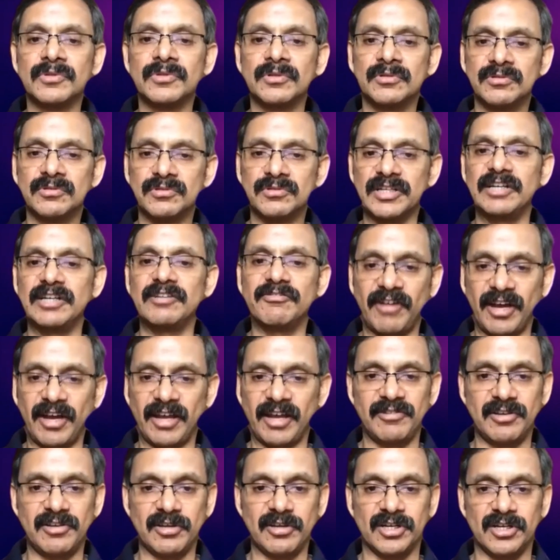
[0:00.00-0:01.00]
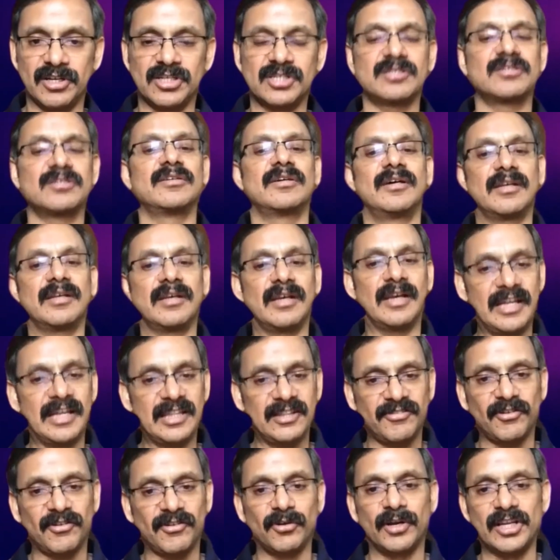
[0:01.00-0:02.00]
3 to 5 years and lay
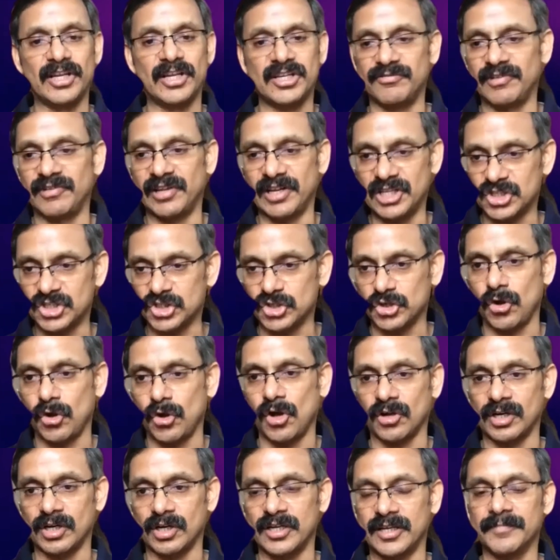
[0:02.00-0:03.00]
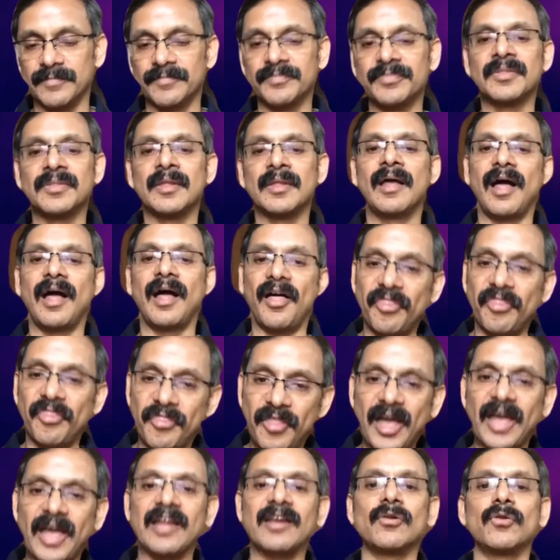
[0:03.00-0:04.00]
the foundation very strongly, and
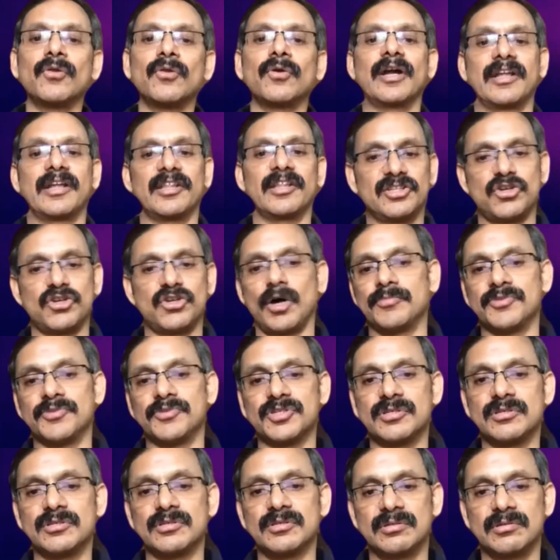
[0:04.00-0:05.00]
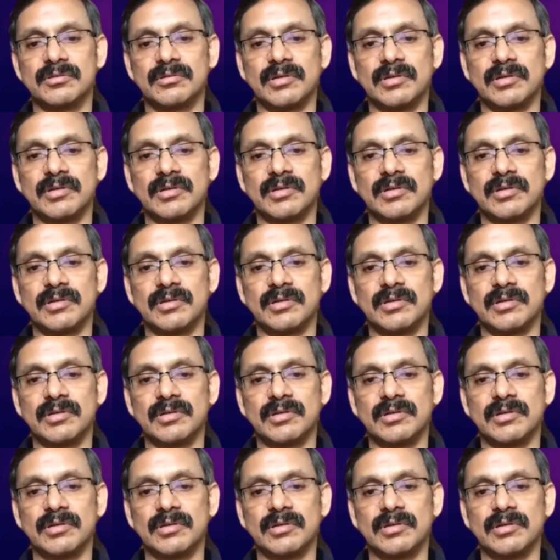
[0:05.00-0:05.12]
then look at other jobs.